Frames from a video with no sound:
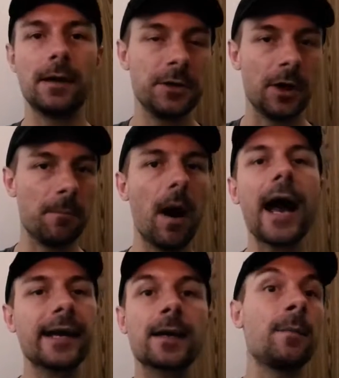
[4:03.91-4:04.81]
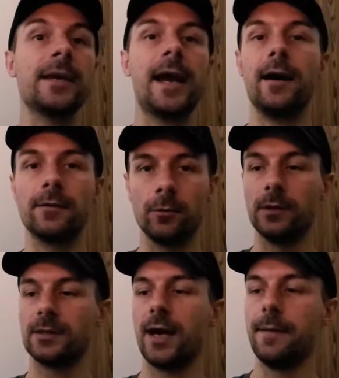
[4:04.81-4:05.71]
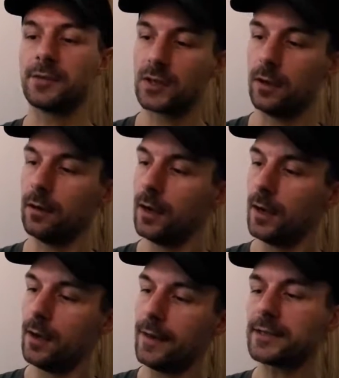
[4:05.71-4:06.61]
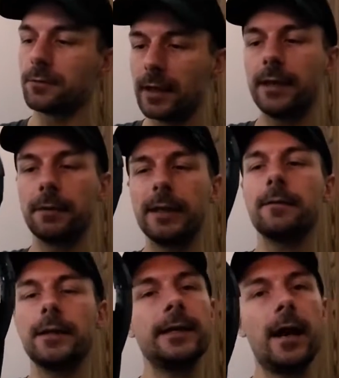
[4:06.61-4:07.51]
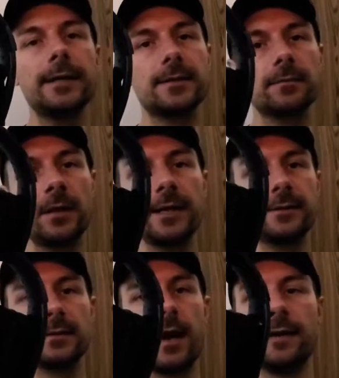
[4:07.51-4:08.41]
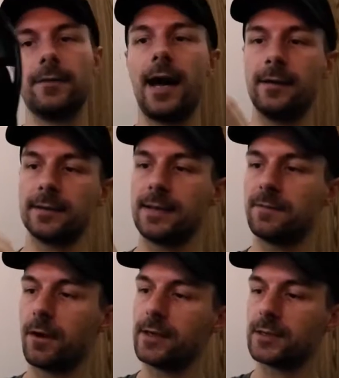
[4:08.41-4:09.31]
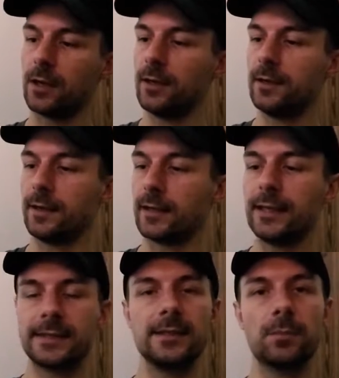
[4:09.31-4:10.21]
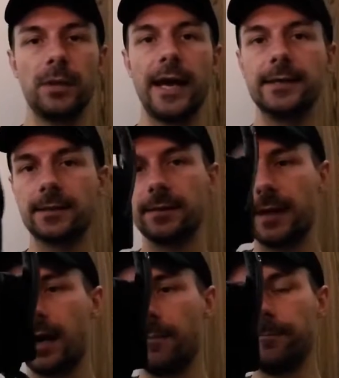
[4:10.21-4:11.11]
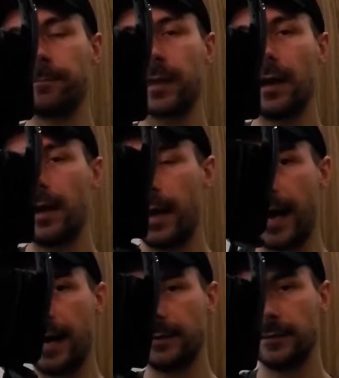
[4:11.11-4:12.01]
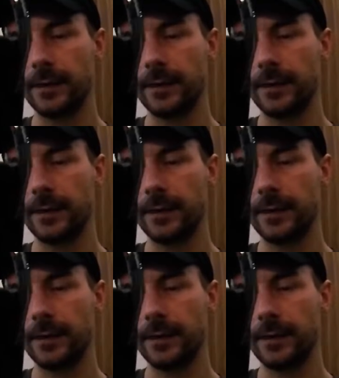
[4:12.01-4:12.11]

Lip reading: you know, mic coming out all the time. So that's a really, really, really nice design of that, and it seems very solid and it clicks into place. And